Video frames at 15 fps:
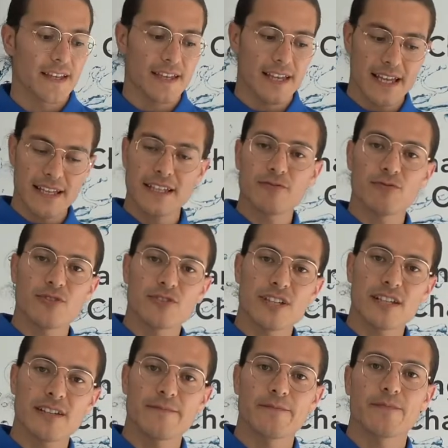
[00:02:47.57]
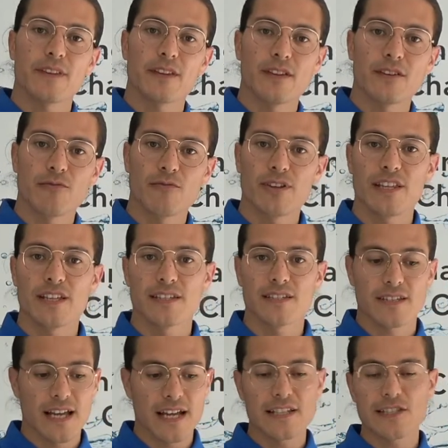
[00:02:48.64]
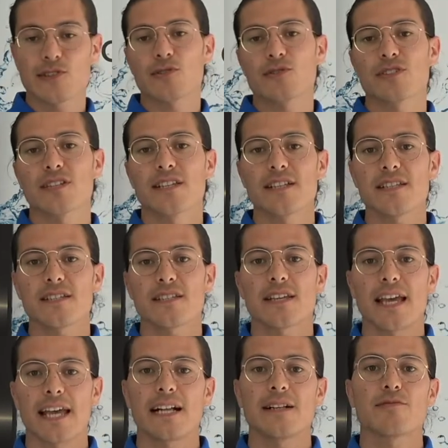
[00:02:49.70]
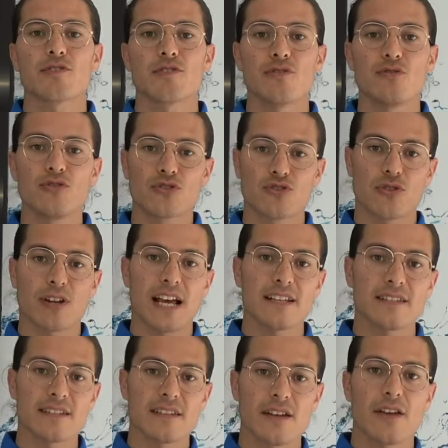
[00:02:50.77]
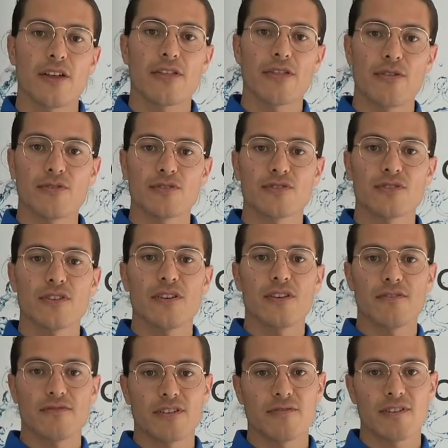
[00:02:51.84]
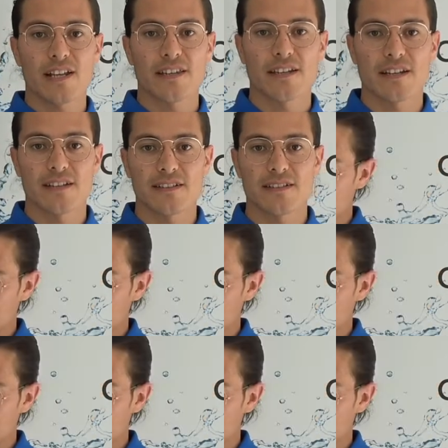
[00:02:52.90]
Kangen water, with its antioxidants, helps to neutralize those free radicals.